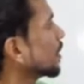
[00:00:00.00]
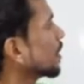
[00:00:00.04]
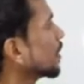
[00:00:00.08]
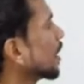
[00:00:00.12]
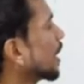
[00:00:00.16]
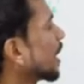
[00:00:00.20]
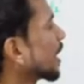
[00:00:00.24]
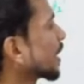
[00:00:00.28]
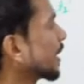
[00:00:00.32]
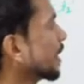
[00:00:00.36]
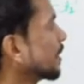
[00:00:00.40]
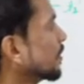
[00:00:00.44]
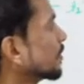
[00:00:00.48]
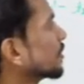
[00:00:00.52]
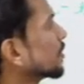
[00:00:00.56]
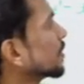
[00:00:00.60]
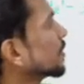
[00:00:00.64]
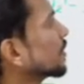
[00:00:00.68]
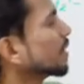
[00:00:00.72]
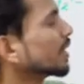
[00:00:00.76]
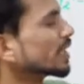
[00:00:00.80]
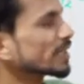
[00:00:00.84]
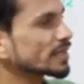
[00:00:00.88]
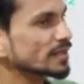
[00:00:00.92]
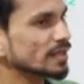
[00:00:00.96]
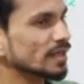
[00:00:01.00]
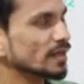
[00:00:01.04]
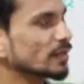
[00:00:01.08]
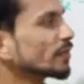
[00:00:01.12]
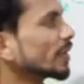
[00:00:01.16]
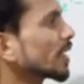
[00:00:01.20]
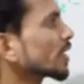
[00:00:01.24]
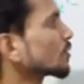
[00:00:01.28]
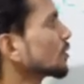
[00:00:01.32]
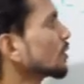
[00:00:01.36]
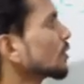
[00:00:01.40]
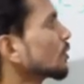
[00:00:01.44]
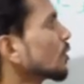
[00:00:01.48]
Again, let's come
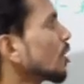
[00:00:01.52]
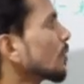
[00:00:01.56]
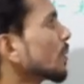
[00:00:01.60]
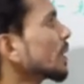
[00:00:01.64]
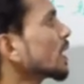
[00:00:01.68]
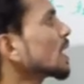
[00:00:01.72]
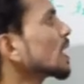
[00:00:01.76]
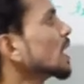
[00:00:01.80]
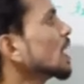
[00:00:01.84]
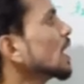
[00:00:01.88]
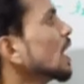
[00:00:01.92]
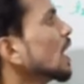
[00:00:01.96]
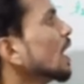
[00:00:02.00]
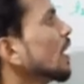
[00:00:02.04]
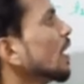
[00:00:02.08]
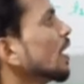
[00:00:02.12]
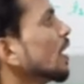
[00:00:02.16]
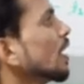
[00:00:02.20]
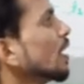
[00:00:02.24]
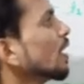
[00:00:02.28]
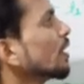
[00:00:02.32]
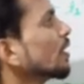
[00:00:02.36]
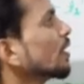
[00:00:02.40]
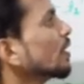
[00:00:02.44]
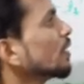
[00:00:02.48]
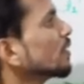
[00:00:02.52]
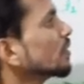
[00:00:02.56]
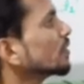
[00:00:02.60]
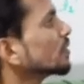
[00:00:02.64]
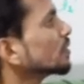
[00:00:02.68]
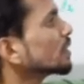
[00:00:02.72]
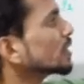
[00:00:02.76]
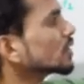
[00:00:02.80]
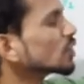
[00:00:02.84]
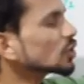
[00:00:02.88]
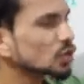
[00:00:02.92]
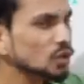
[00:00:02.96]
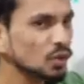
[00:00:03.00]
back to the topic.
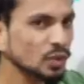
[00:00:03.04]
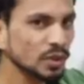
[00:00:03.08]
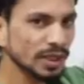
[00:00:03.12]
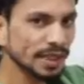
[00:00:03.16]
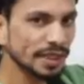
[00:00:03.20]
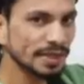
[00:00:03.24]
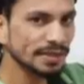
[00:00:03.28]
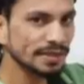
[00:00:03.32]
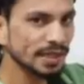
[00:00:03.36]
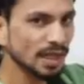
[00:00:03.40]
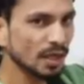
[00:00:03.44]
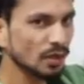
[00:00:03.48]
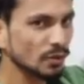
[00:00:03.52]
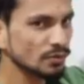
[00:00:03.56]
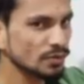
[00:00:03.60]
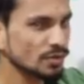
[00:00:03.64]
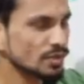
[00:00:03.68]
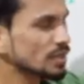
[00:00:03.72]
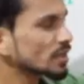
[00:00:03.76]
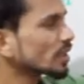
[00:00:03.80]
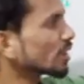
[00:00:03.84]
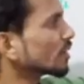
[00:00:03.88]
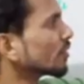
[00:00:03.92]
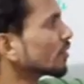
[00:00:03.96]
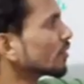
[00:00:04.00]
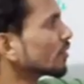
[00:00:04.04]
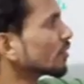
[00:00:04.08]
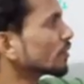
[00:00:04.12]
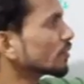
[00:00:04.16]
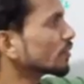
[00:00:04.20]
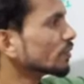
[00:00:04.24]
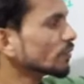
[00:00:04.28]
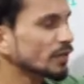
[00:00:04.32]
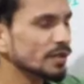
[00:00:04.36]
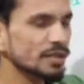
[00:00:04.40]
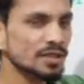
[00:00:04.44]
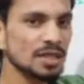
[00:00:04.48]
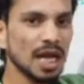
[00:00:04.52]
The two tick sounds
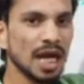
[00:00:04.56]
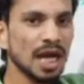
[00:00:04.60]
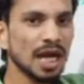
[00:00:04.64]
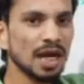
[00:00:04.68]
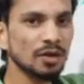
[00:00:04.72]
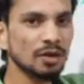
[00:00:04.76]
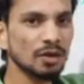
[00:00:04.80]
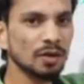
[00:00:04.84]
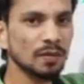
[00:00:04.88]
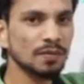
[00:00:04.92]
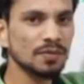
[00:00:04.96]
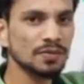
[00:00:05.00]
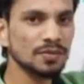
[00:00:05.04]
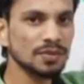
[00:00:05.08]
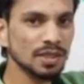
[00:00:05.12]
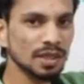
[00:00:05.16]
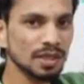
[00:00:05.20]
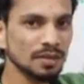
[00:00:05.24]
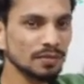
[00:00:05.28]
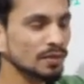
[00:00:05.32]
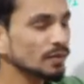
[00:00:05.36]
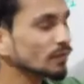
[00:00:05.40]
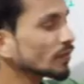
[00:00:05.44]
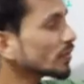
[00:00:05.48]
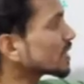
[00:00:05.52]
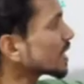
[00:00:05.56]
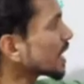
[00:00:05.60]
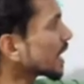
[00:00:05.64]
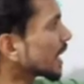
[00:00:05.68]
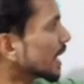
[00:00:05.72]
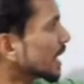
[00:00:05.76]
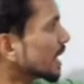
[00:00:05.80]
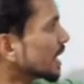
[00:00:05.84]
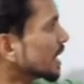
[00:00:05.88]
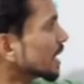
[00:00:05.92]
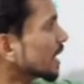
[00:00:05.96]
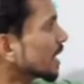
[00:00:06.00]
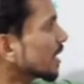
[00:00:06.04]
which are observed, which are
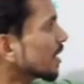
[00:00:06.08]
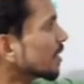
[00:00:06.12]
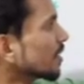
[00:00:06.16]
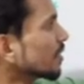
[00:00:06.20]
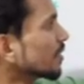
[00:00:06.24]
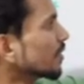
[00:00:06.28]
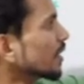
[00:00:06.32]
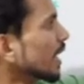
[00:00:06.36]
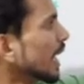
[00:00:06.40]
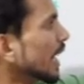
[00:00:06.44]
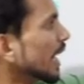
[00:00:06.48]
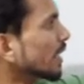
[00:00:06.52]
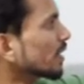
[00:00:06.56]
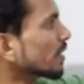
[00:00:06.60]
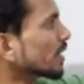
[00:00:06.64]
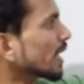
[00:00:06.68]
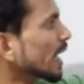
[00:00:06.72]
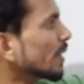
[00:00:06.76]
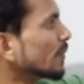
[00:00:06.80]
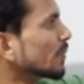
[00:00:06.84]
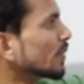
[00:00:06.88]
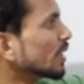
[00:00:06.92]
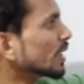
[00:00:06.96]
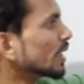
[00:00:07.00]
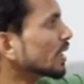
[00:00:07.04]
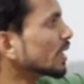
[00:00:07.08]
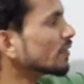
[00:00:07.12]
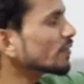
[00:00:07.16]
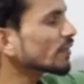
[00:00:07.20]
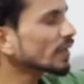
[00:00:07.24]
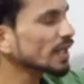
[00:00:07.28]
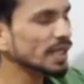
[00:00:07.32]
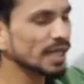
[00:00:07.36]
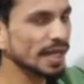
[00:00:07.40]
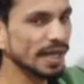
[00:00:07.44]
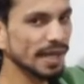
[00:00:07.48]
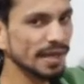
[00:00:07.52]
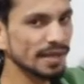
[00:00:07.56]
heard at time
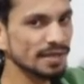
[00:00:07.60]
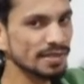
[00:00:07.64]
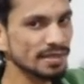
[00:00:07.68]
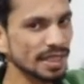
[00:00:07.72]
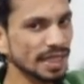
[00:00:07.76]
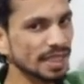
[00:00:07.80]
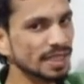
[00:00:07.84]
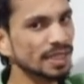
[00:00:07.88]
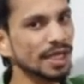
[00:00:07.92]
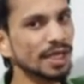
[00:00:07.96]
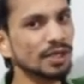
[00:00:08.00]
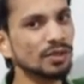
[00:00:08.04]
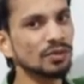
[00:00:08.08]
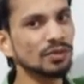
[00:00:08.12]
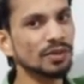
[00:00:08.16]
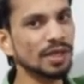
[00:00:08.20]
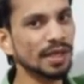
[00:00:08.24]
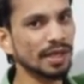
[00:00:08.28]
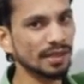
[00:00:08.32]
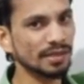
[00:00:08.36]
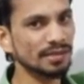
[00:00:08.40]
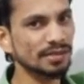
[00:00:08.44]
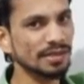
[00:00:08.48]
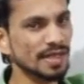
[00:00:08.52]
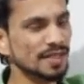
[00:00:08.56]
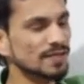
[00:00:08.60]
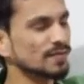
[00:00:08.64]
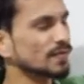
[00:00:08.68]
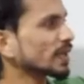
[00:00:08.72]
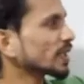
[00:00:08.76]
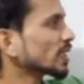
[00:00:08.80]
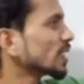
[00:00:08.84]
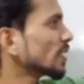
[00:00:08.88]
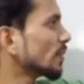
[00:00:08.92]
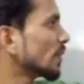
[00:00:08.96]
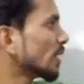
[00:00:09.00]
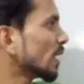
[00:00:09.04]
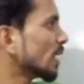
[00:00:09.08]
t1 dash and t2 dash
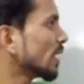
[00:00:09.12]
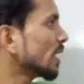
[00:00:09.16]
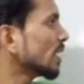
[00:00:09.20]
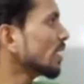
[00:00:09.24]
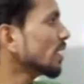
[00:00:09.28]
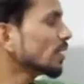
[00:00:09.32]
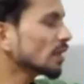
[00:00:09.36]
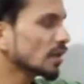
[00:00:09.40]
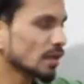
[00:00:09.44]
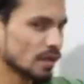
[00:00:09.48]
respectively,